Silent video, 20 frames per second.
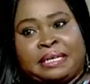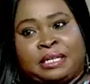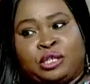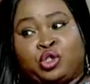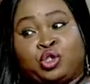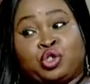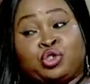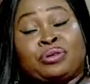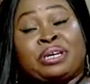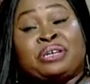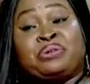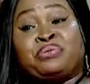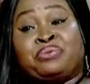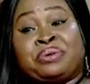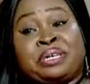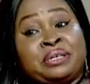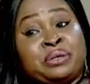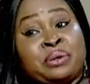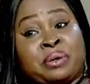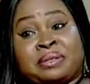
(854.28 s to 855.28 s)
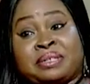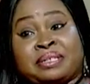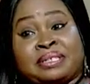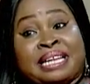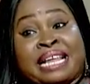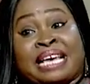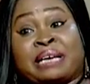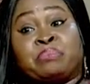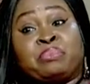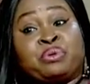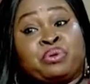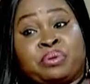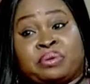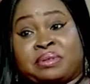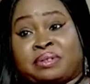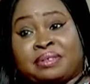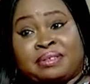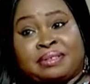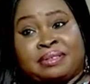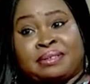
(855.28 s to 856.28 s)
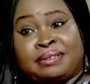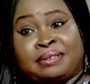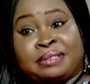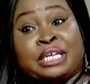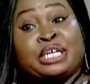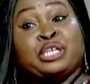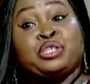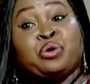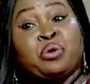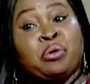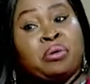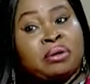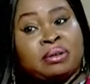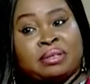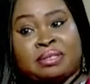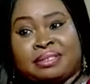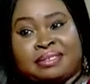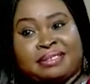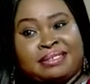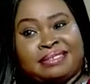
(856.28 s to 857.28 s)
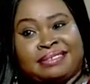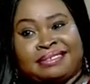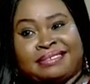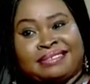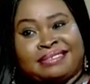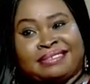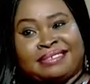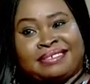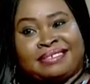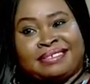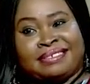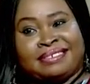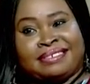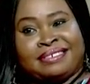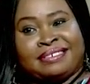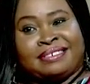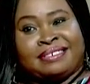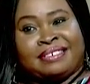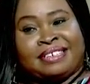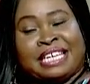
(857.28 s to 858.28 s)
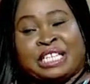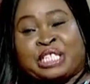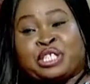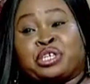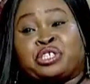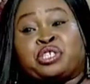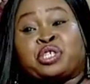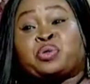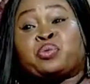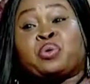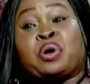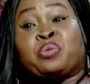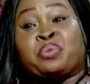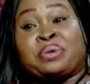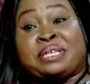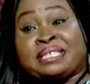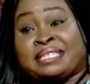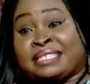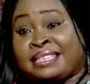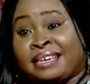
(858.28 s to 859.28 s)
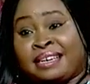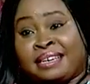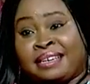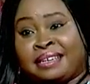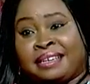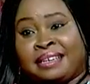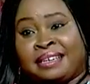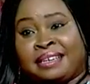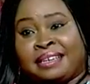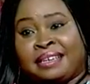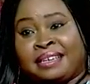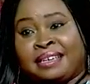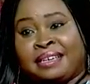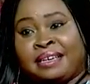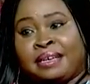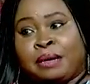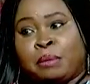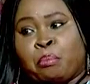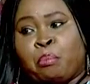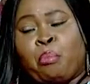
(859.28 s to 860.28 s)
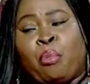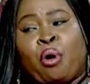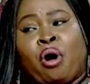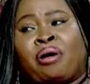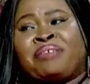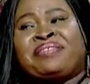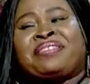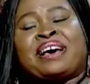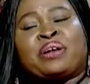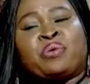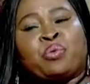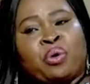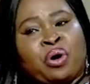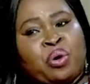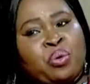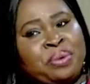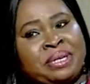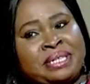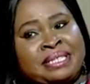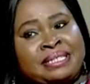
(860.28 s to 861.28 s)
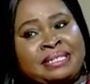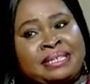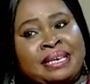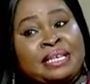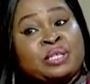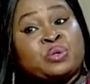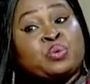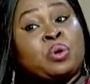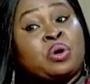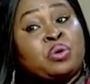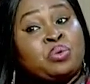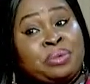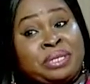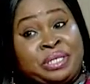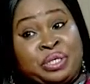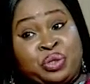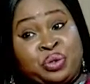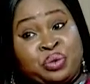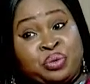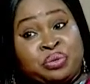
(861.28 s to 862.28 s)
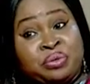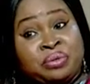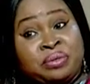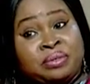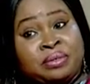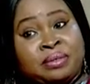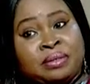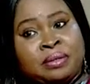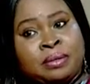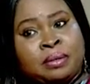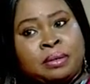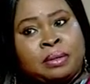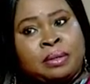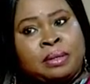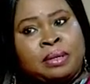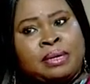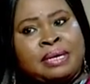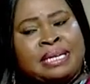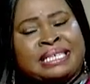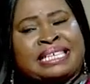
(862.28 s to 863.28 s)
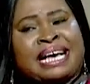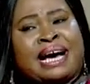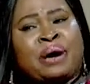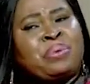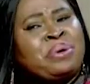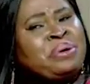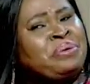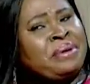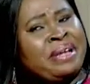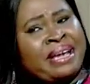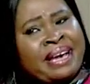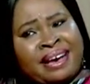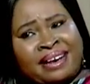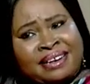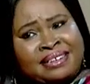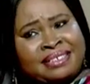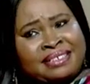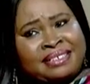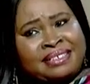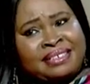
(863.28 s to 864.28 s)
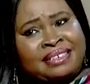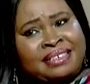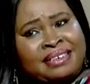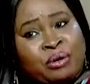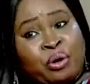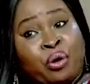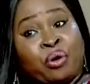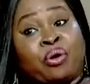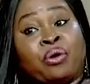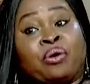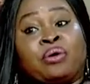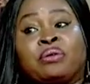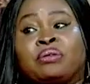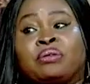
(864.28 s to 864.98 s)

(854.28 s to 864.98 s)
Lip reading: Children read us like books. They know us. It's not just what we say. More than what we say is what we do, is how we react or